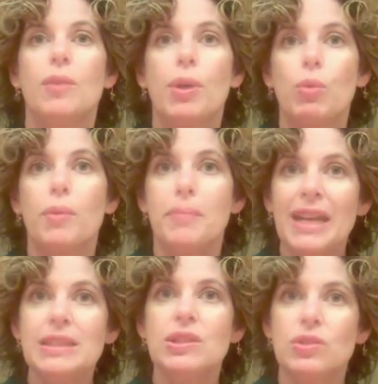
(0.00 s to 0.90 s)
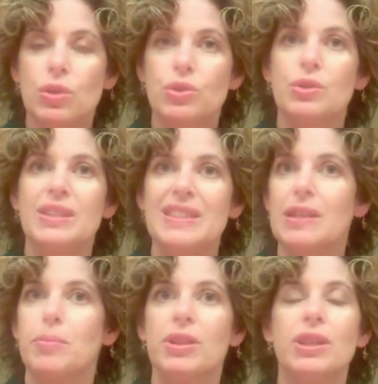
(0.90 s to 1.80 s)
But what makes it social is
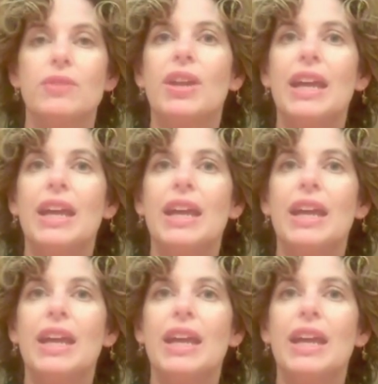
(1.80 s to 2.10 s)
the ability of